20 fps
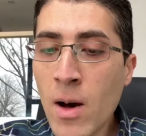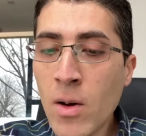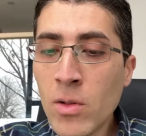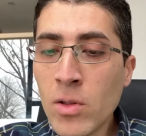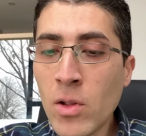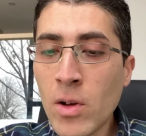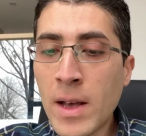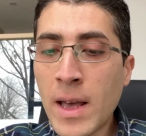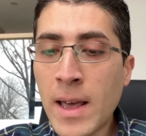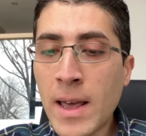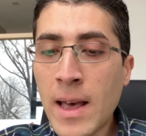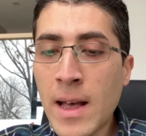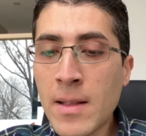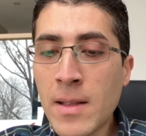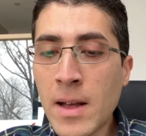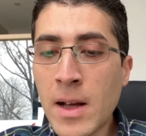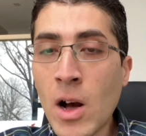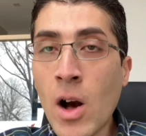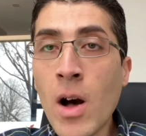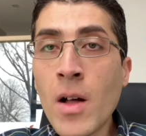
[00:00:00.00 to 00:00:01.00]
looking at
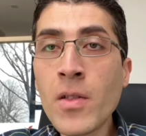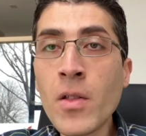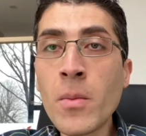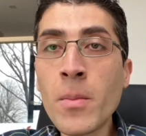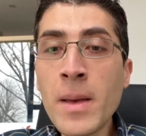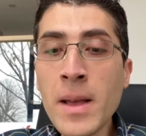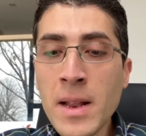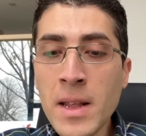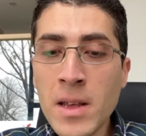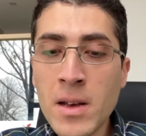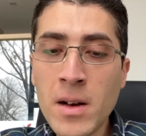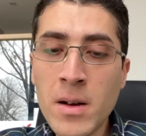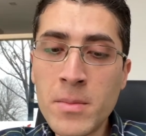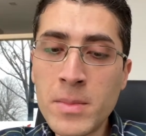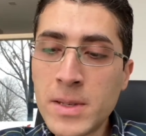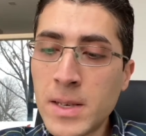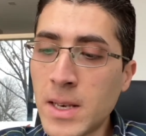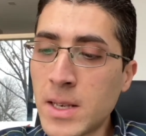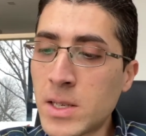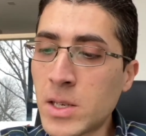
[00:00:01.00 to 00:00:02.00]
the
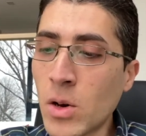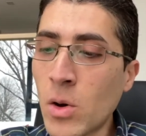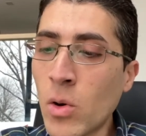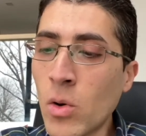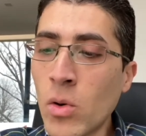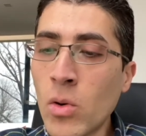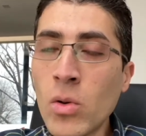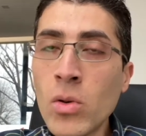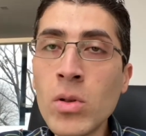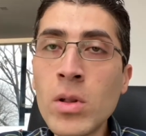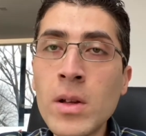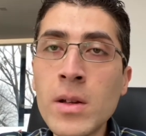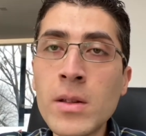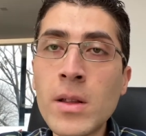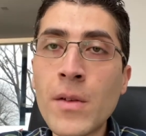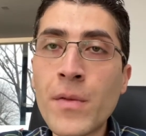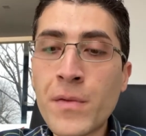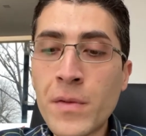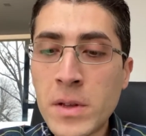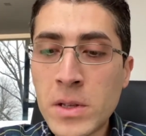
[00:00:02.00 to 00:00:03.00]
condominiums, it's a whole different